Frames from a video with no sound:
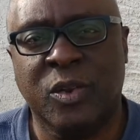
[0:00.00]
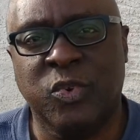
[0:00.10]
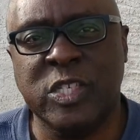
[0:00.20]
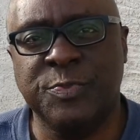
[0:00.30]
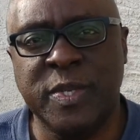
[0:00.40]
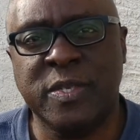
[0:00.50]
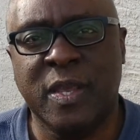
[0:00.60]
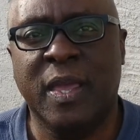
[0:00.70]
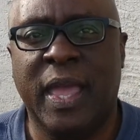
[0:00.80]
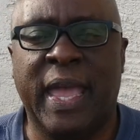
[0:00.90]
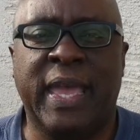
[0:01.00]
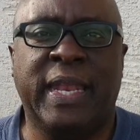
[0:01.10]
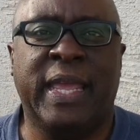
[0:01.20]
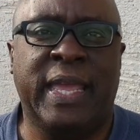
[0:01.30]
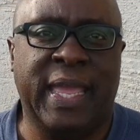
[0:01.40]
Christmas
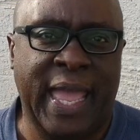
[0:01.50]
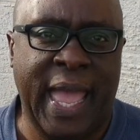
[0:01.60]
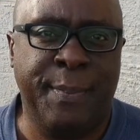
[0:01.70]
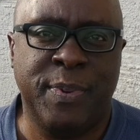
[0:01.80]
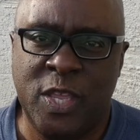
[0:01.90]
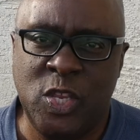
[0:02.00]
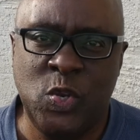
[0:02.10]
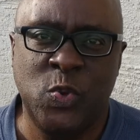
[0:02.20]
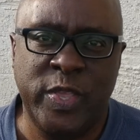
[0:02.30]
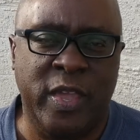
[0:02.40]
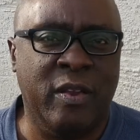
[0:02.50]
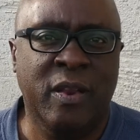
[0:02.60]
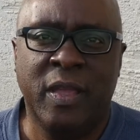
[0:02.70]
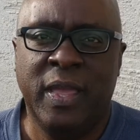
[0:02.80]
and a happy new year.